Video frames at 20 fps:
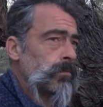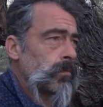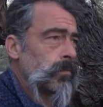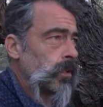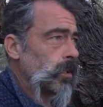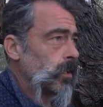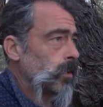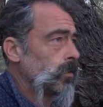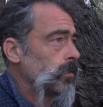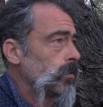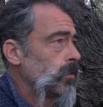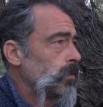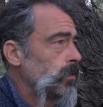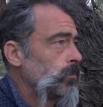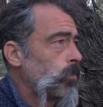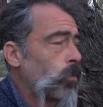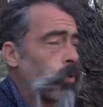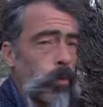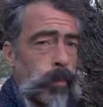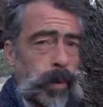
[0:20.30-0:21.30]
the
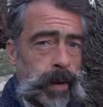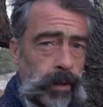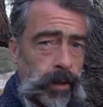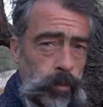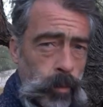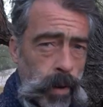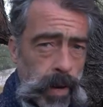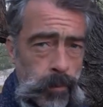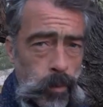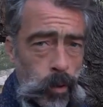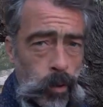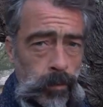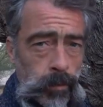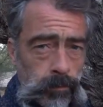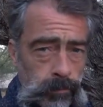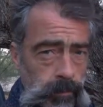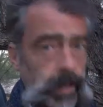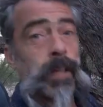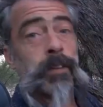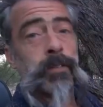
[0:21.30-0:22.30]
poor man's whiteboard.
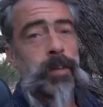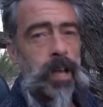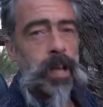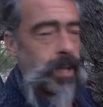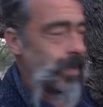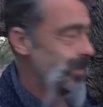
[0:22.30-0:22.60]
That's